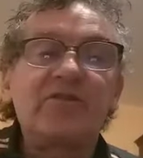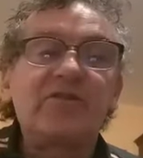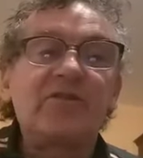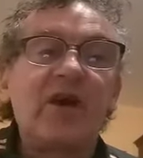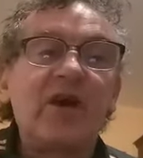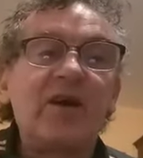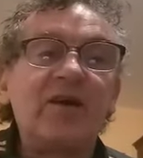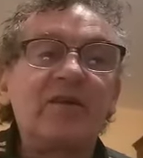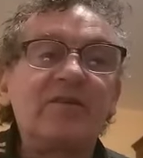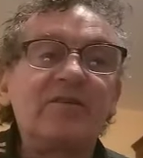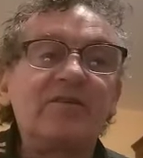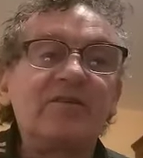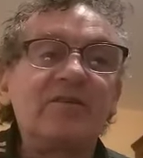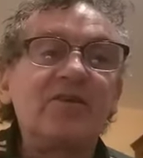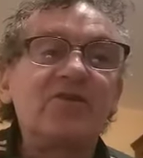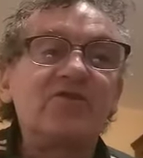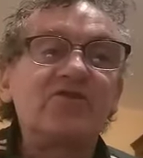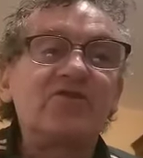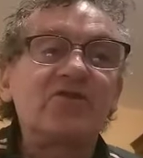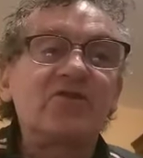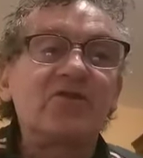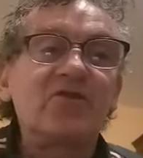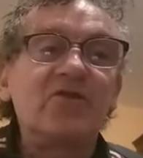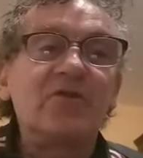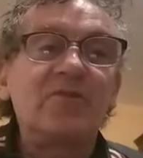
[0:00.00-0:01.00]
song
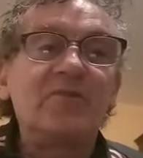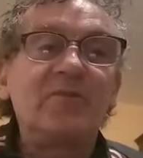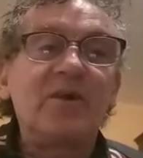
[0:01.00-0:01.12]
years ago,